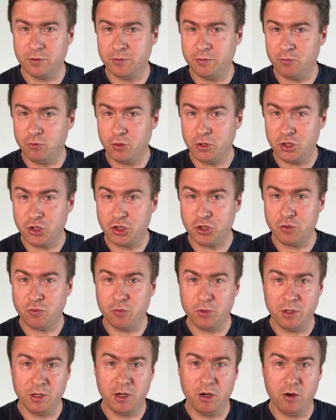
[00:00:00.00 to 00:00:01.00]
which
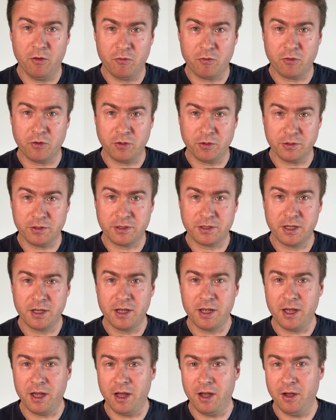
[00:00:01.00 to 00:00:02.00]
will, of course,
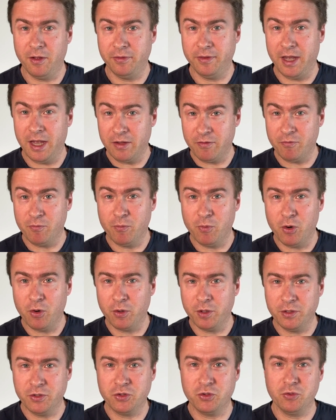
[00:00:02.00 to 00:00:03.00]
dive more
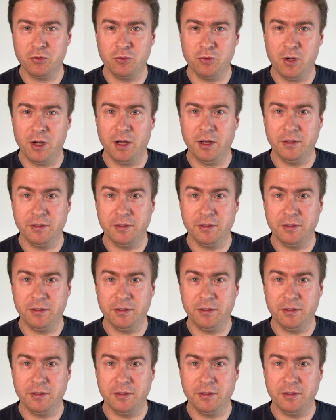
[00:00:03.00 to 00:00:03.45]
into